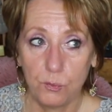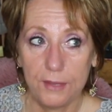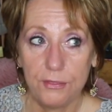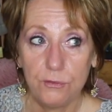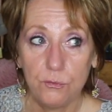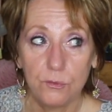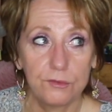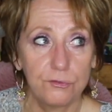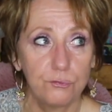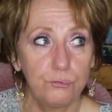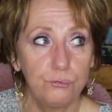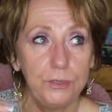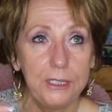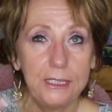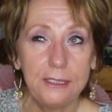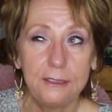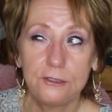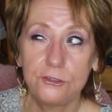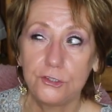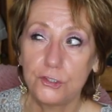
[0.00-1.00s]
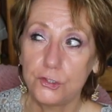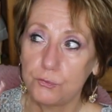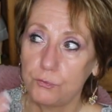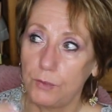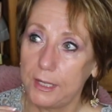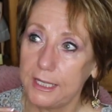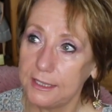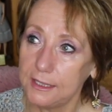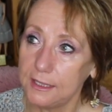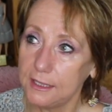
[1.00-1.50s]
Whether it's really
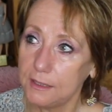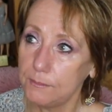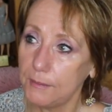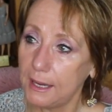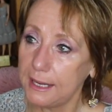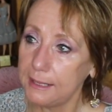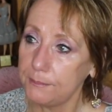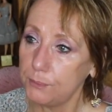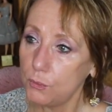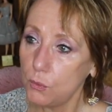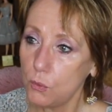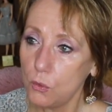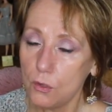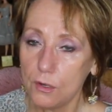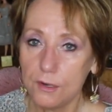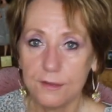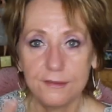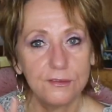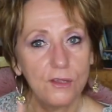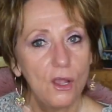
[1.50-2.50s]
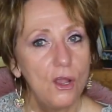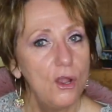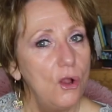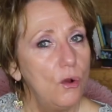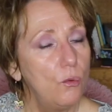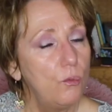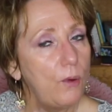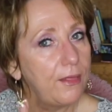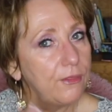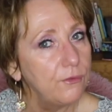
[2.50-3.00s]
shrinking my pores,
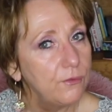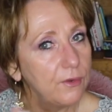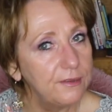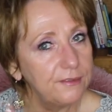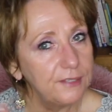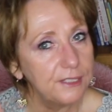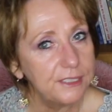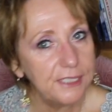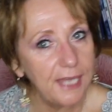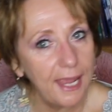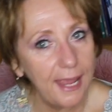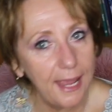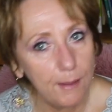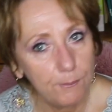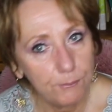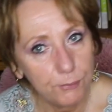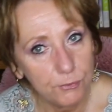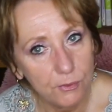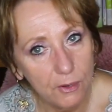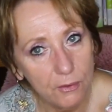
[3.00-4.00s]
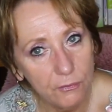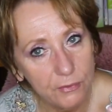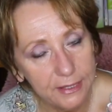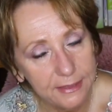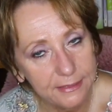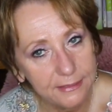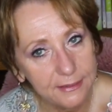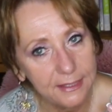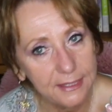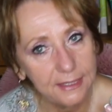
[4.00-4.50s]
whether it's a
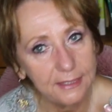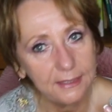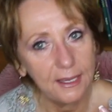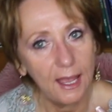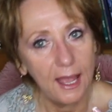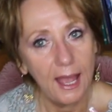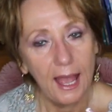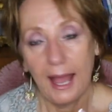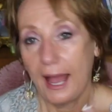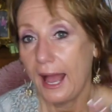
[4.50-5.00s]
temporary thing,